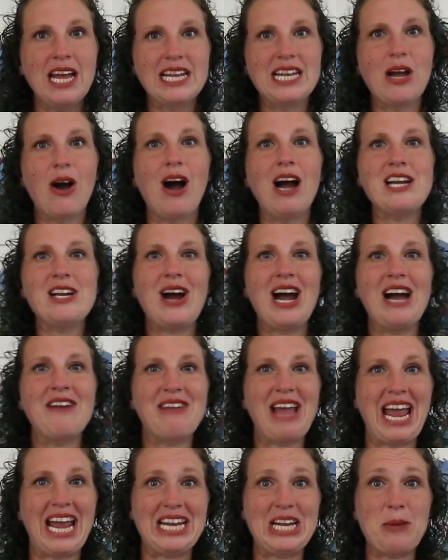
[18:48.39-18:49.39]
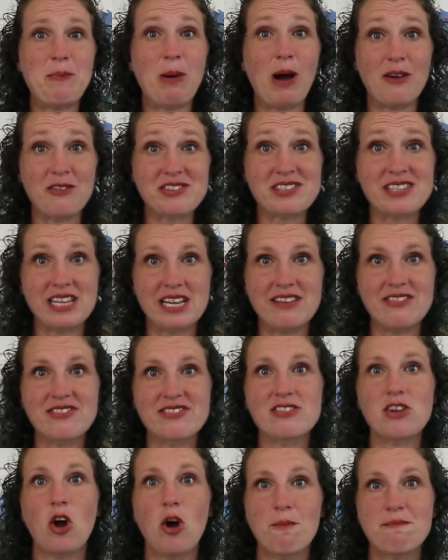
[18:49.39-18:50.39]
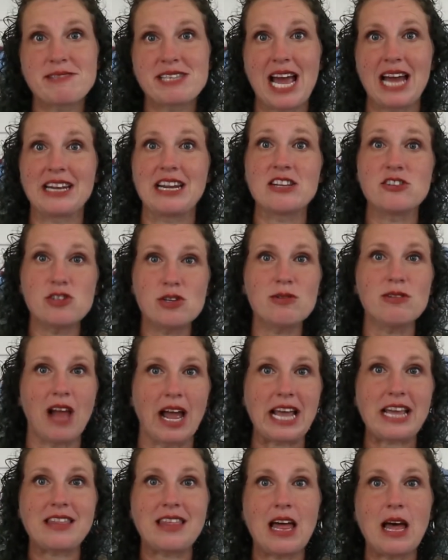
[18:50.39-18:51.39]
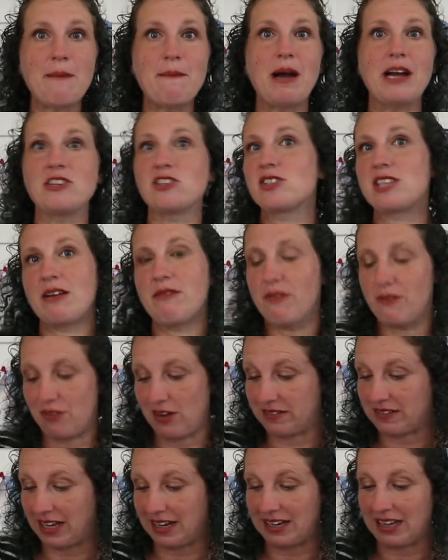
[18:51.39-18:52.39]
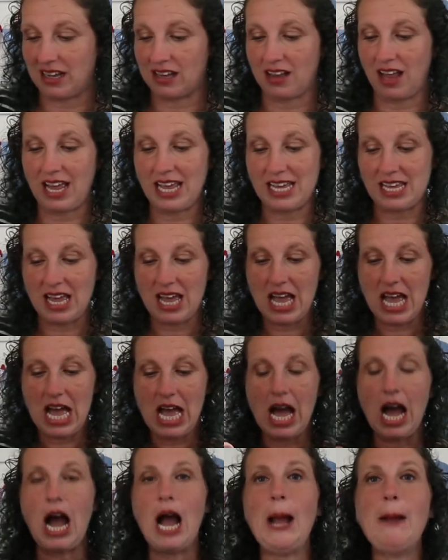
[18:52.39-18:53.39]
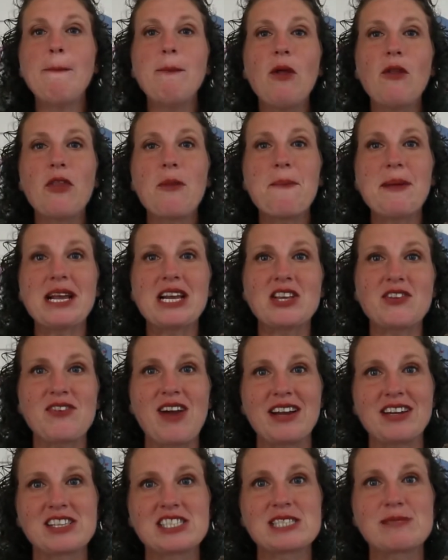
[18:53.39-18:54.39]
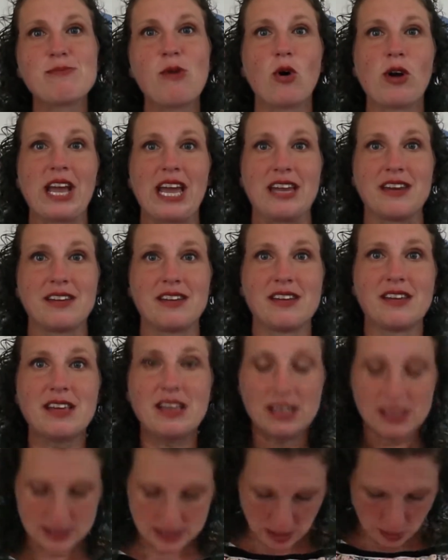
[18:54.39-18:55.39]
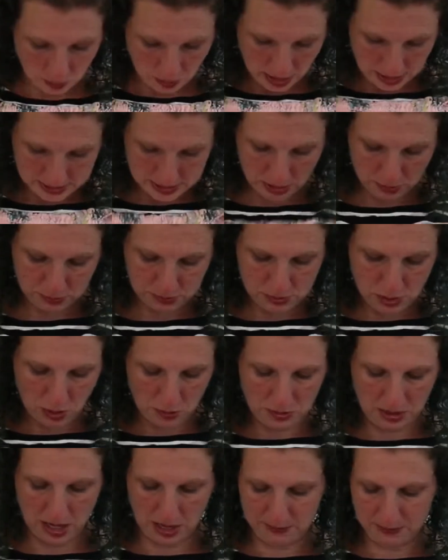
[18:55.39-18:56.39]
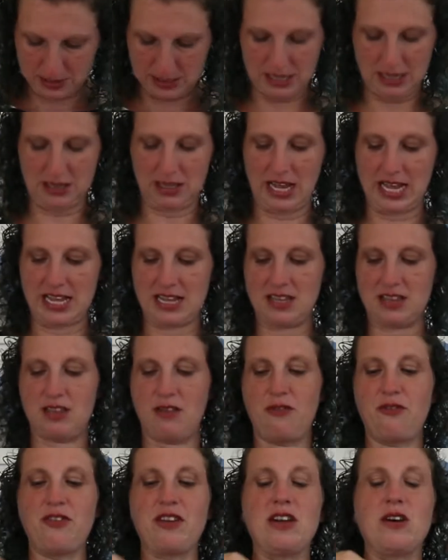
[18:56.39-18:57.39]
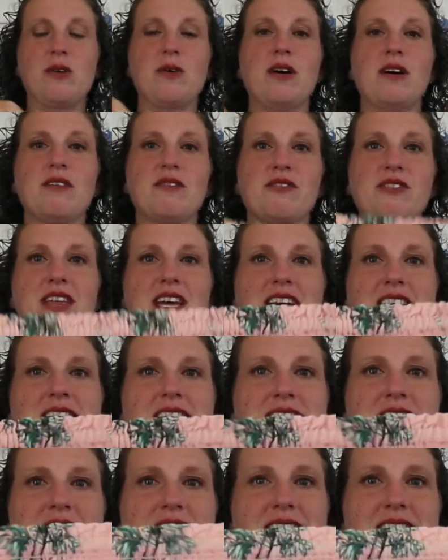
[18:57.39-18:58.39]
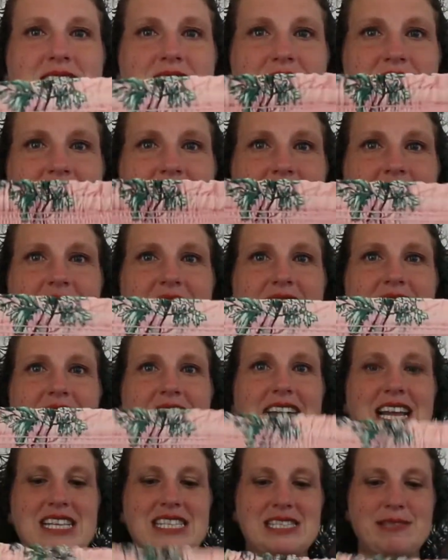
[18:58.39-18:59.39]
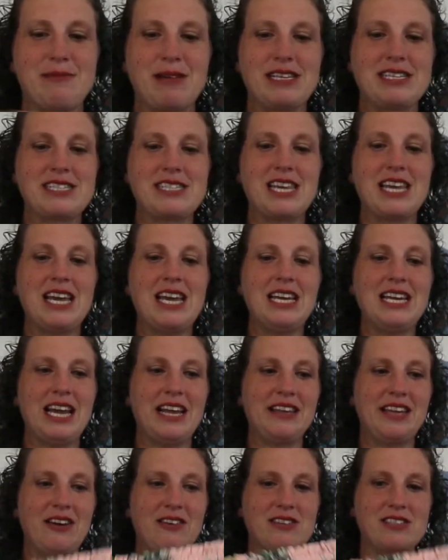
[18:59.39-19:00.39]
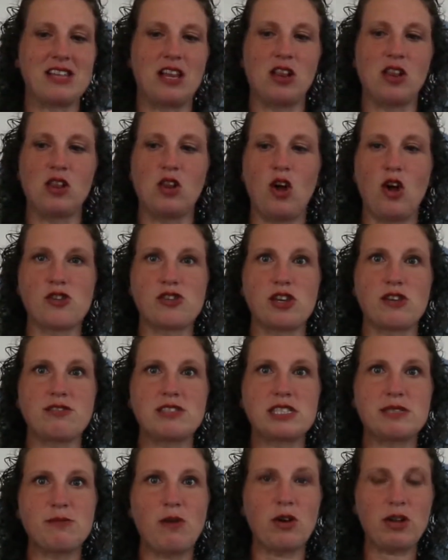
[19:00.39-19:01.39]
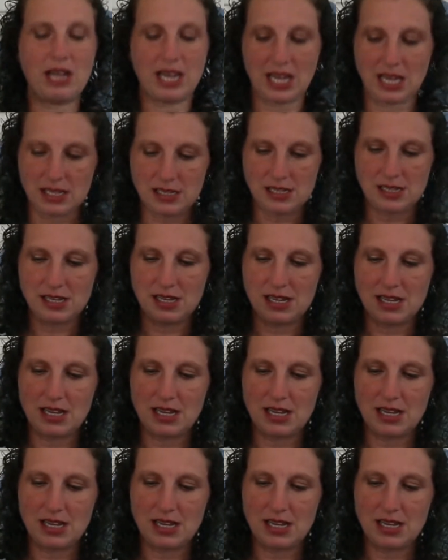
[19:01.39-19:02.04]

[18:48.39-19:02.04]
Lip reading: Now, I don't have any puff sleeve tops, and I do like them. I just haven't found any alike. I'm not the biggest fan of smocking, so I don't know that I'm gonna like the feel of this against my skin, and there is a lot of smocking.